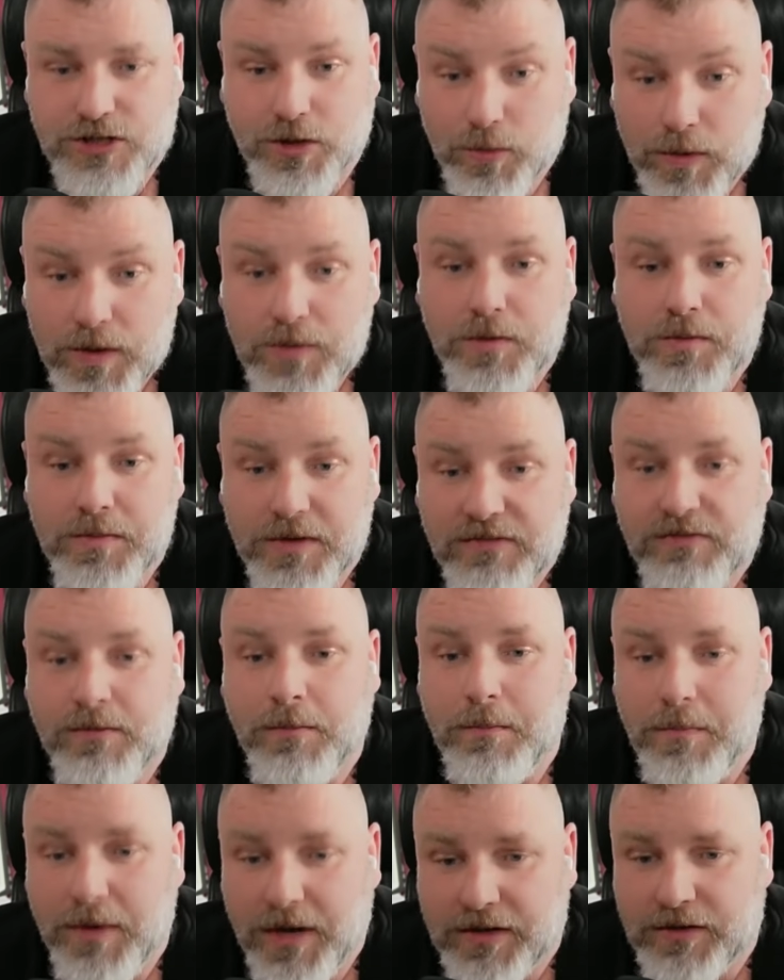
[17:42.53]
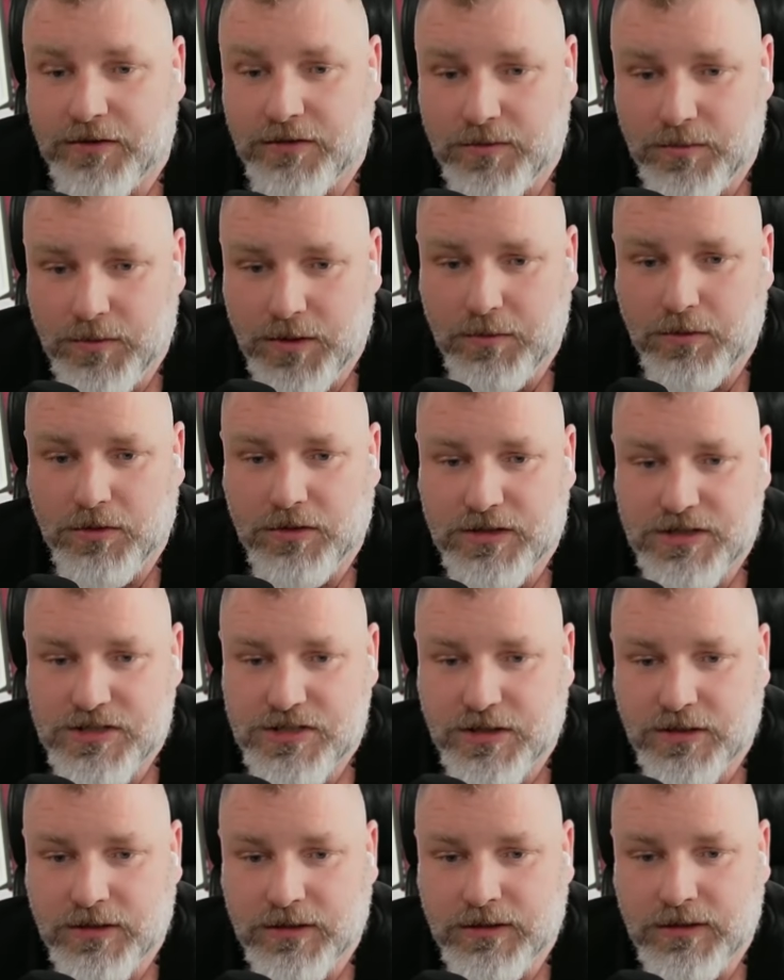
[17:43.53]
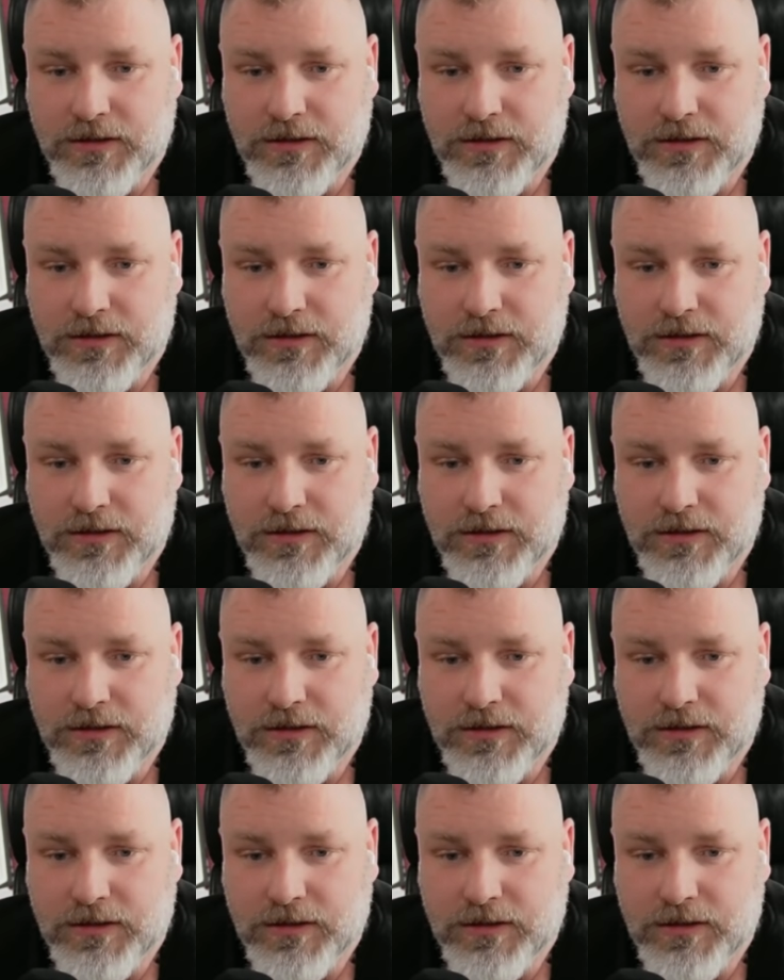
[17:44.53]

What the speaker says: we would be even better than we were this year.